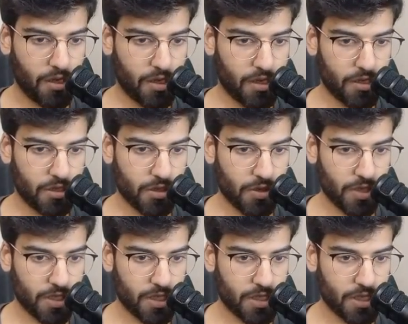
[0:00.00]
So
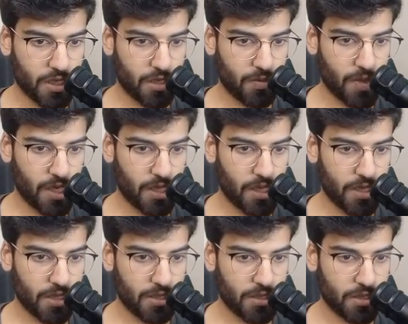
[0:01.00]
it's just going to be
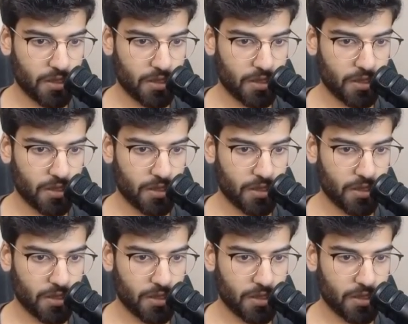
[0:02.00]
this